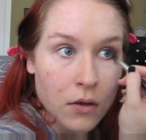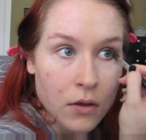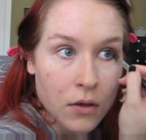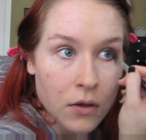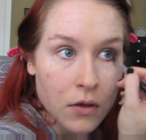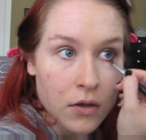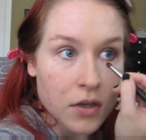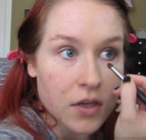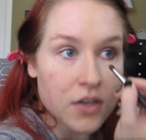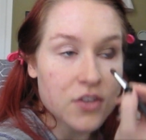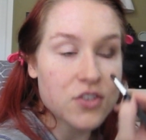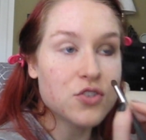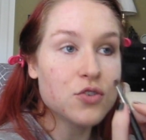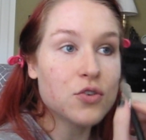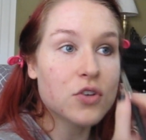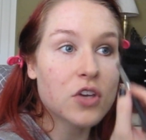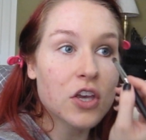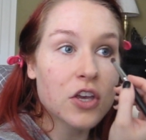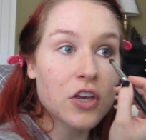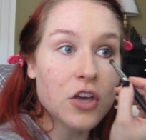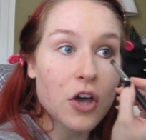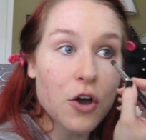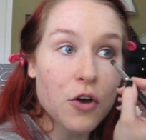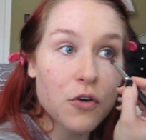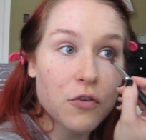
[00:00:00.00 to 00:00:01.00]
Because you
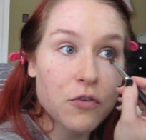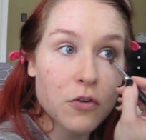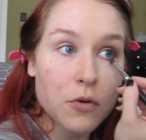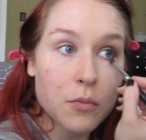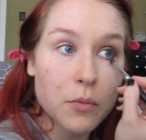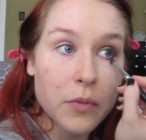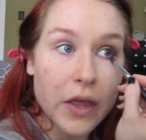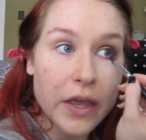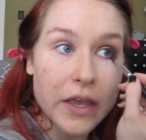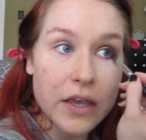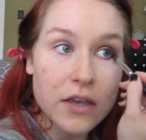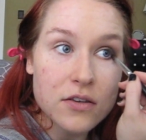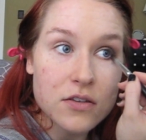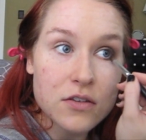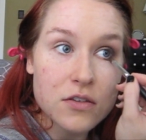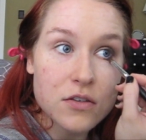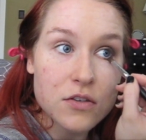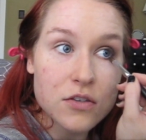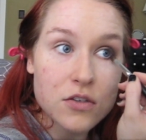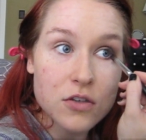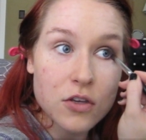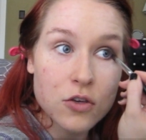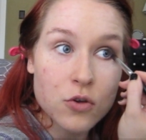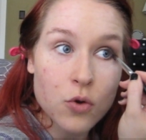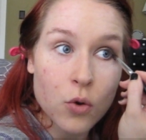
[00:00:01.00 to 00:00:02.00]
can go from like
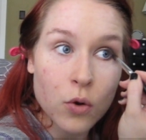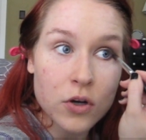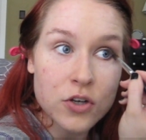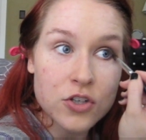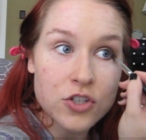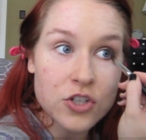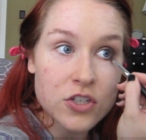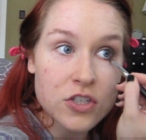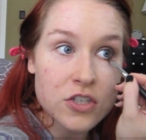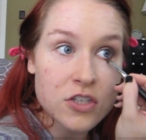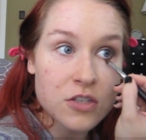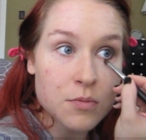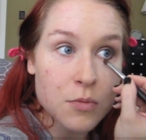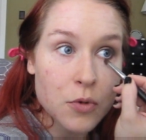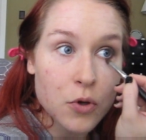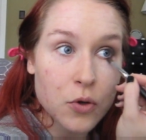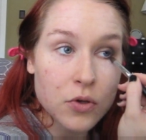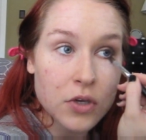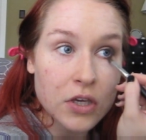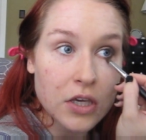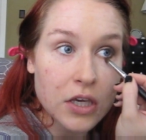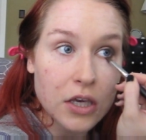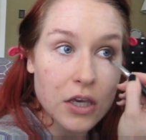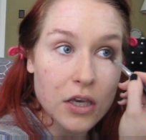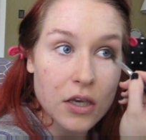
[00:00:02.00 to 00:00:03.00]
gorgeous
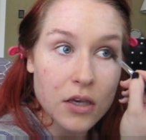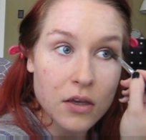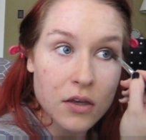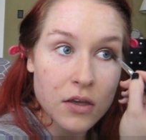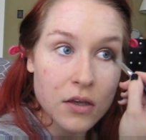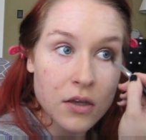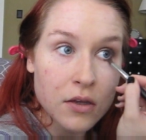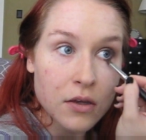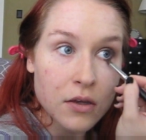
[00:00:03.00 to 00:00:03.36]
smoky